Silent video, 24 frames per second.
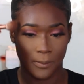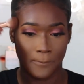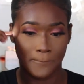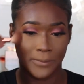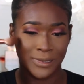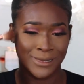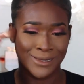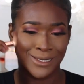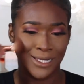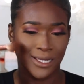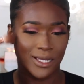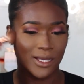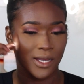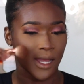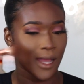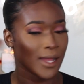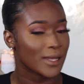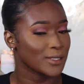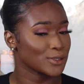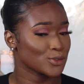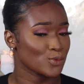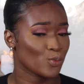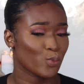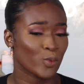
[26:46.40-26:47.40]
But yeah,
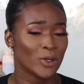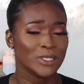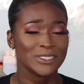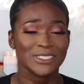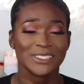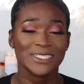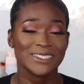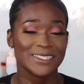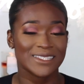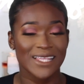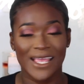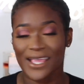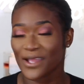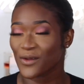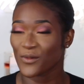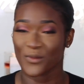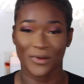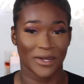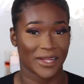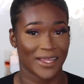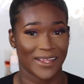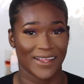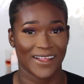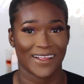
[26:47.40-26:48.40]
guys, what's your take
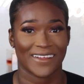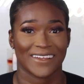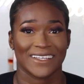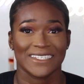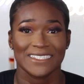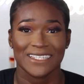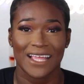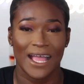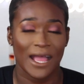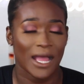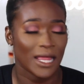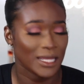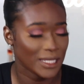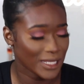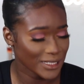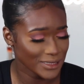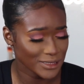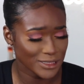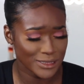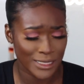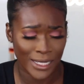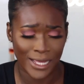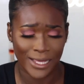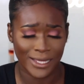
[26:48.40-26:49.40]
on it? Because
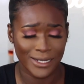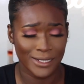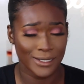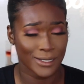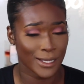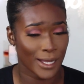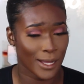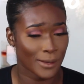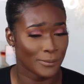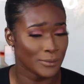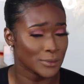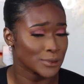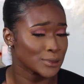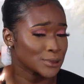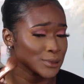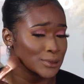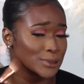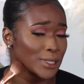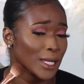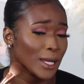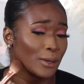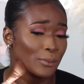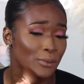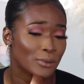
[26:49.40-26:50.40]
let's chat in the
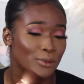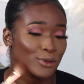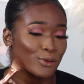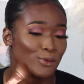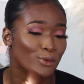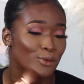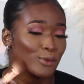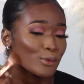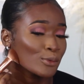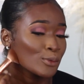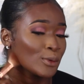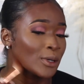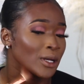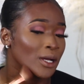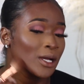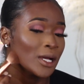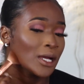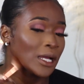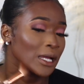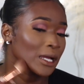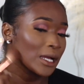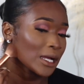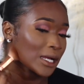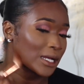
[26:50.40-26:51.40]
comments. I want to know
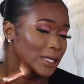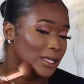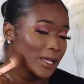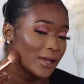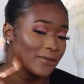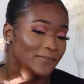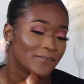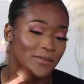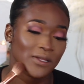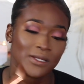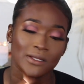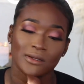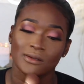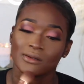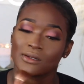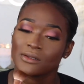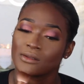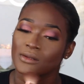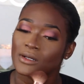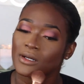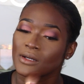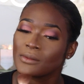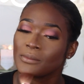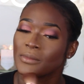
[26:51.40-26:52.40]
how y'all
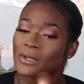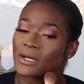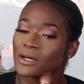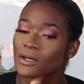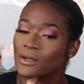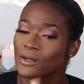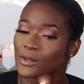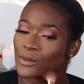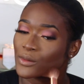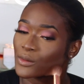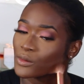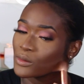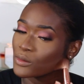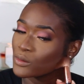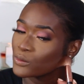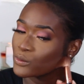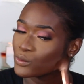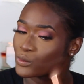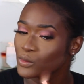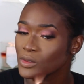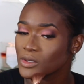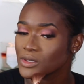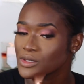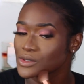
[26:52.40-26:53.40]
feel about
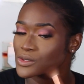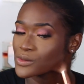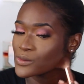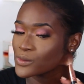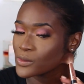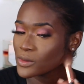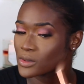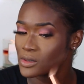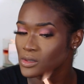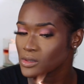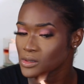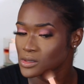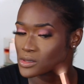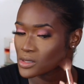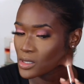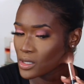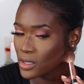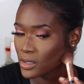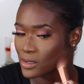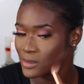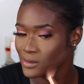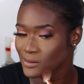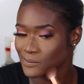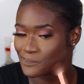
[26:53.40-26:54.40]
what Sweetie
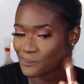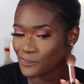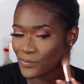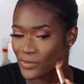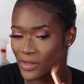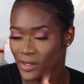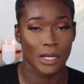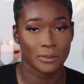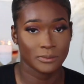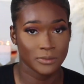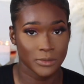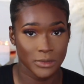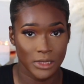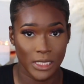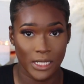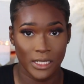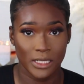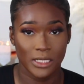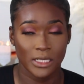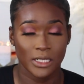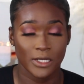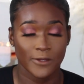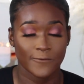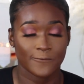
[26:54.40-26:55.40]
said. I'm
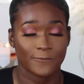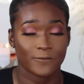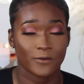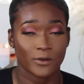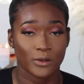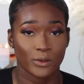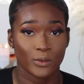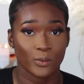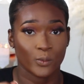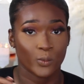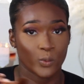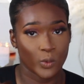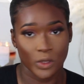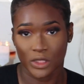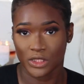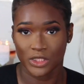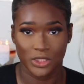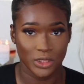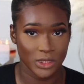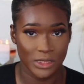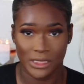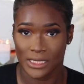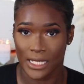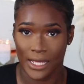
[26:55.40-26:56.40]
taking it for what
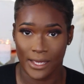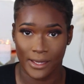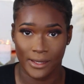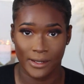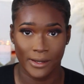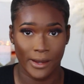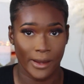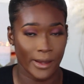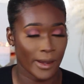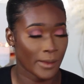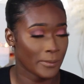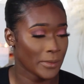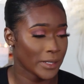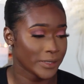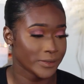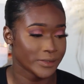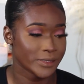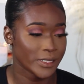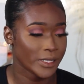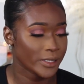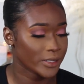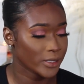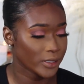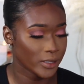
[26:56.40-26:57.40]
she said, and I'm not
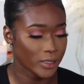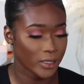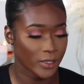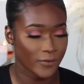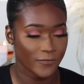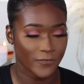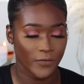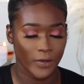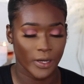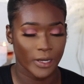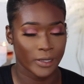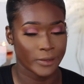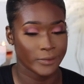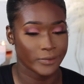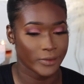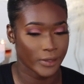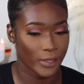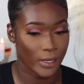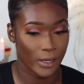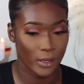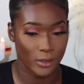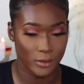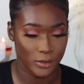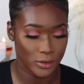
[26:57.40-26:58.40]
taking it for
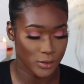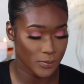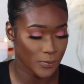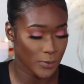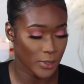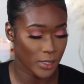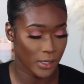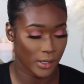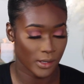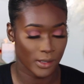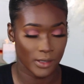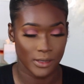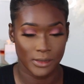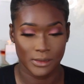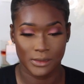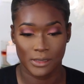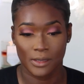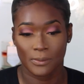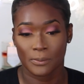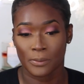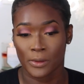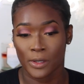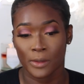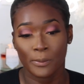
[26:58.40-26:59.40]
anything else, because
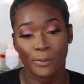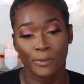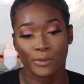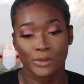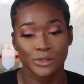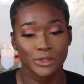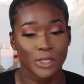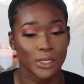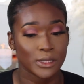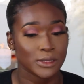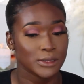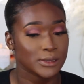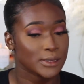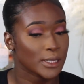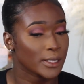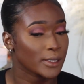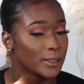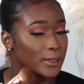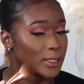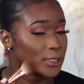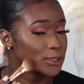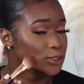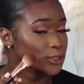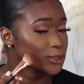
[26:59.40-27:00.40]
people were trying to
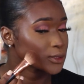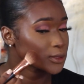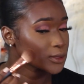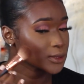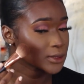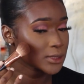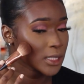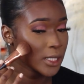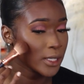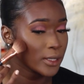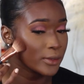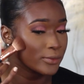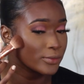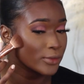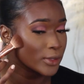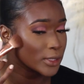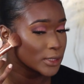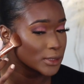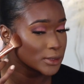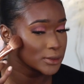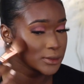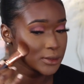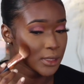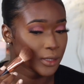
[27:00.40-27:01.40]
say that she's saying
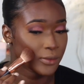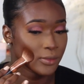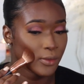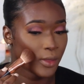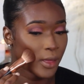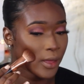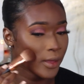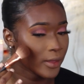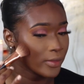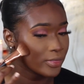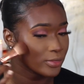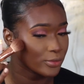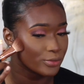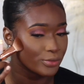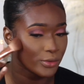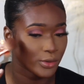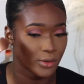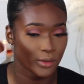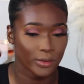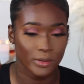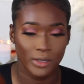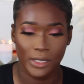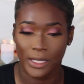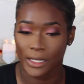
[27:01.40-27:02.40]
this and that and
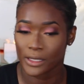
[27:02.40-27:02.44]
third.